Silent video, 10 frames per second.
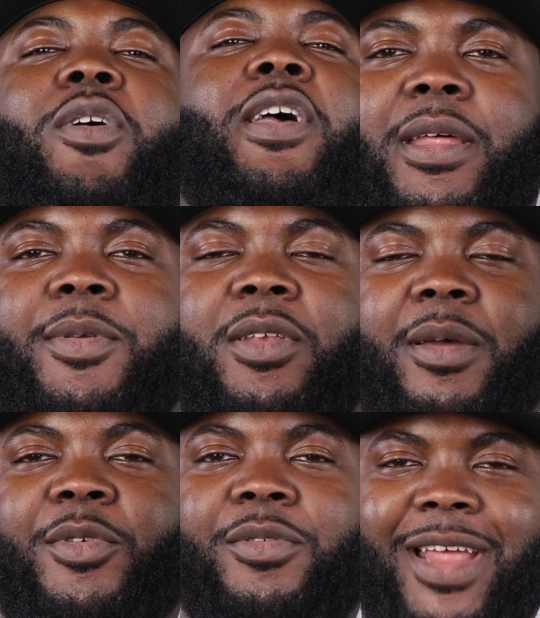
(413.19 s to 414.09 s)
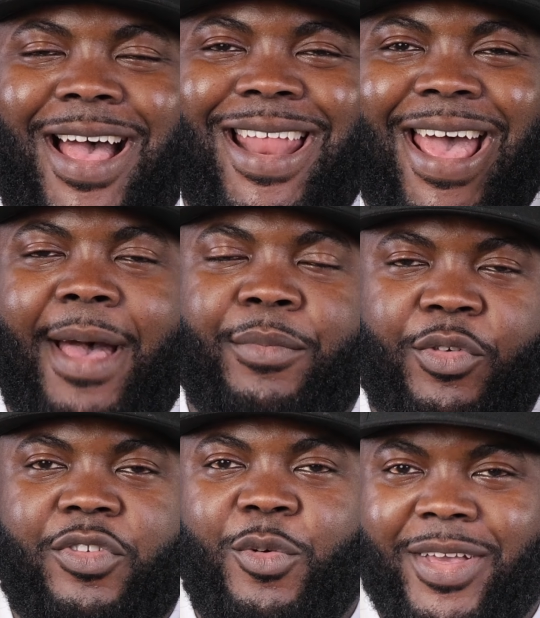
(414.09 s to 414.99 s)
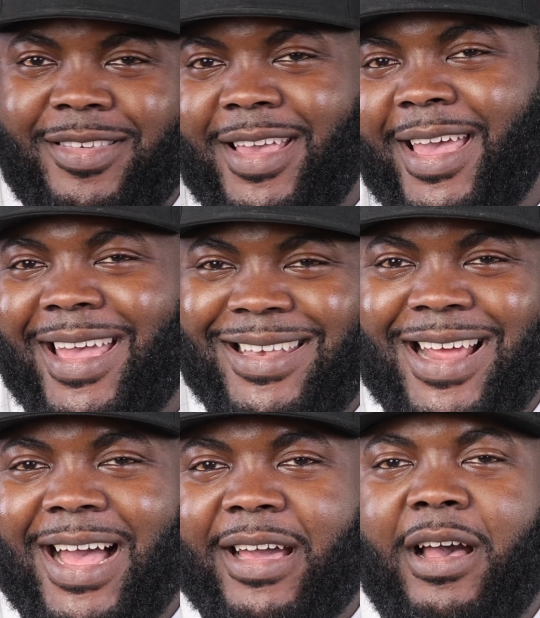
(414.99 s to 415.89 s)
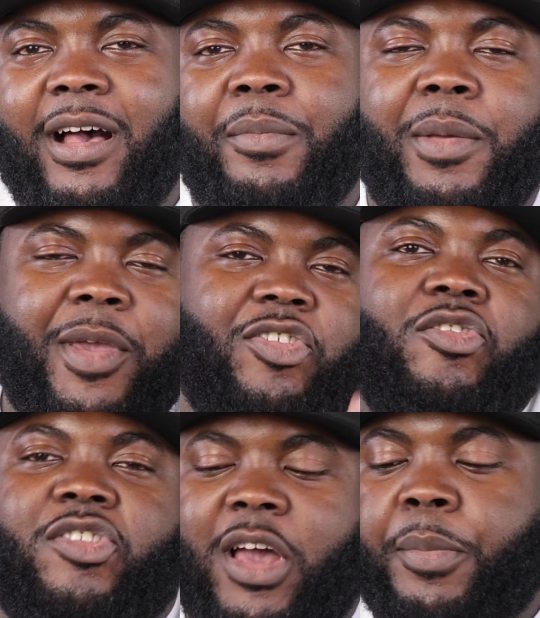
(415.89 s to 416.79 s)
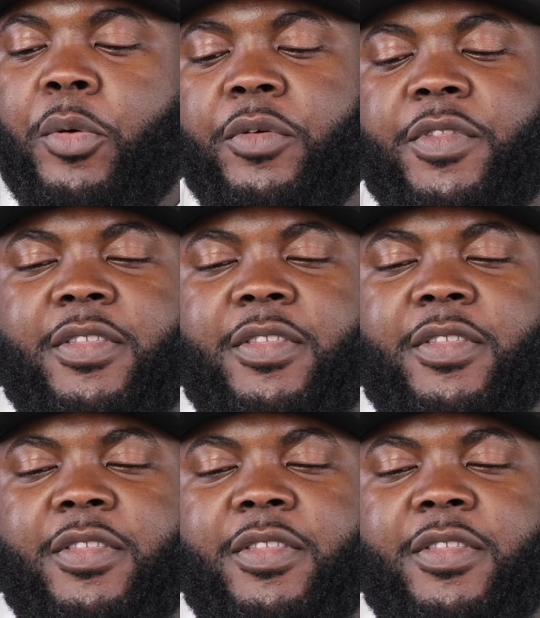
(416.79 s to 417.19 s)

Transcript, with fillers: www.atmosusa.com and make sure you shop up with